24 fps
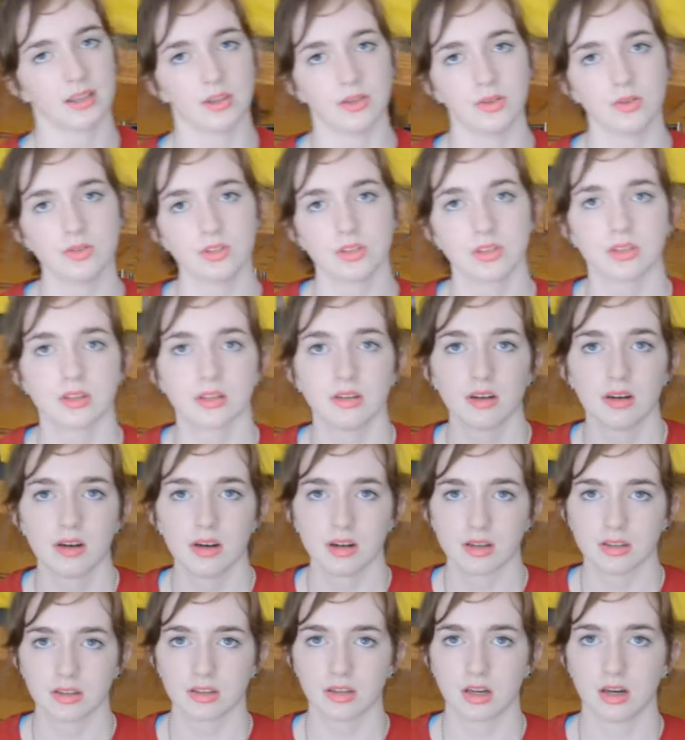loose.
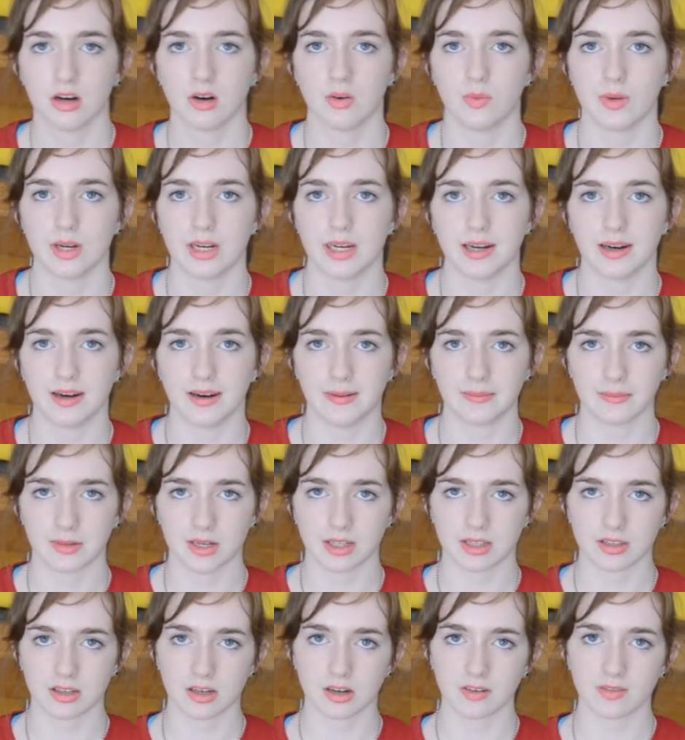So we
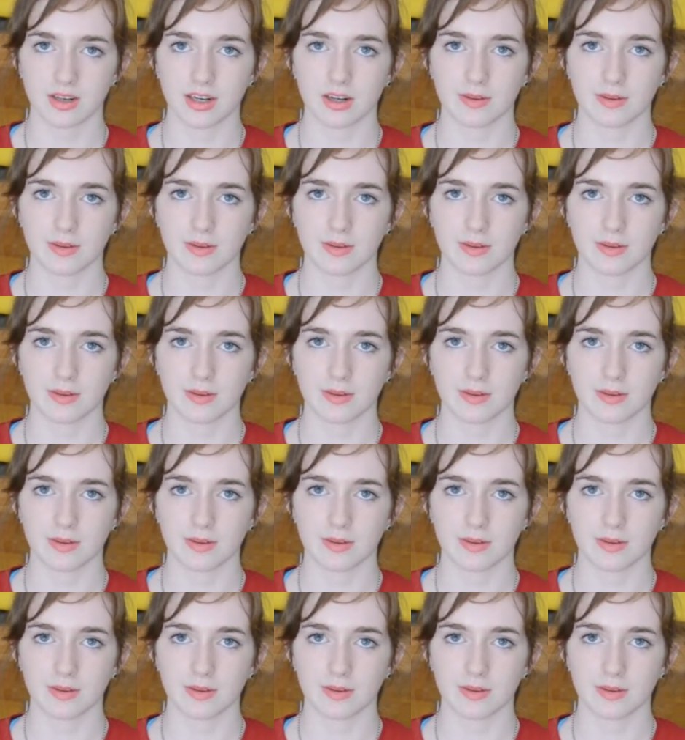conserve